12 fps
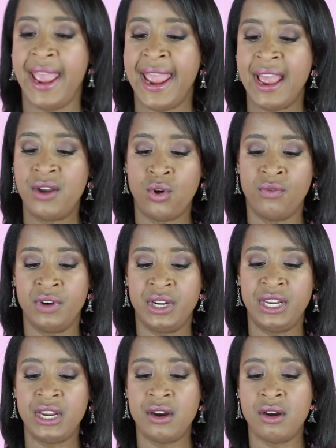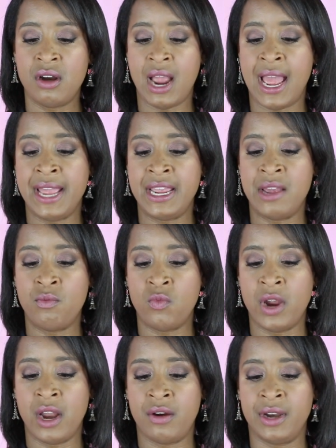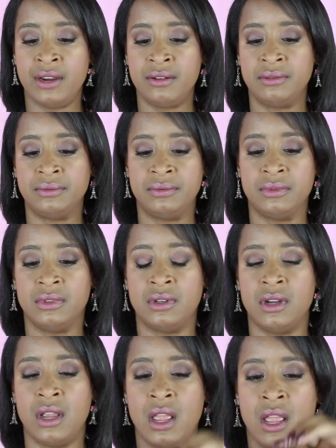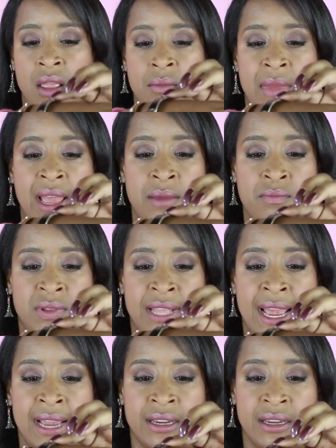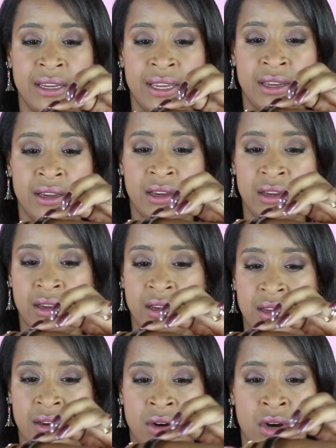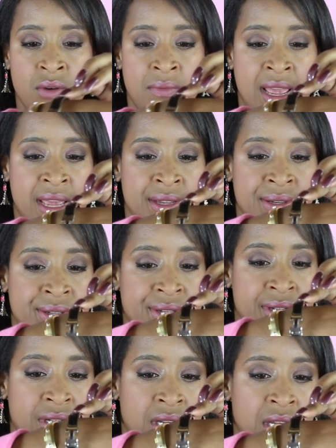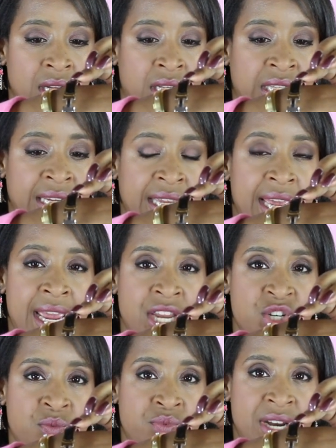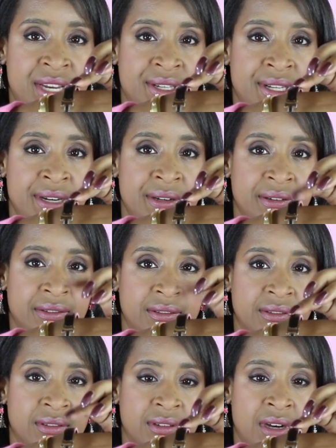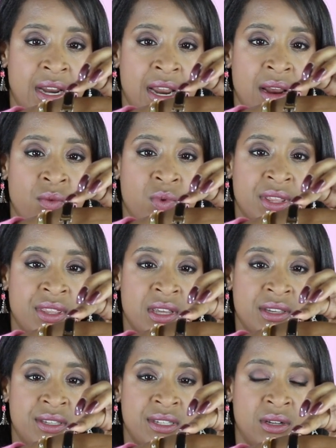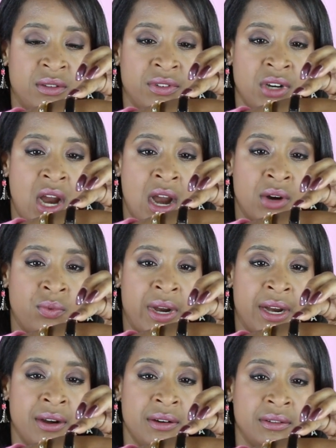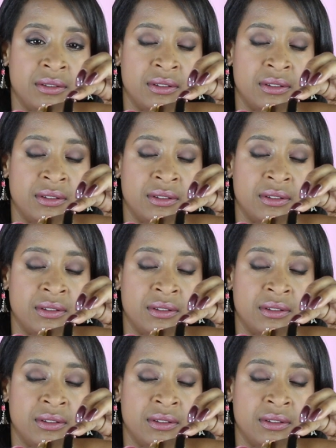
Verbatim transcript: And over here I am wearing my black Hermes Clic H bracelet with the silver hardware.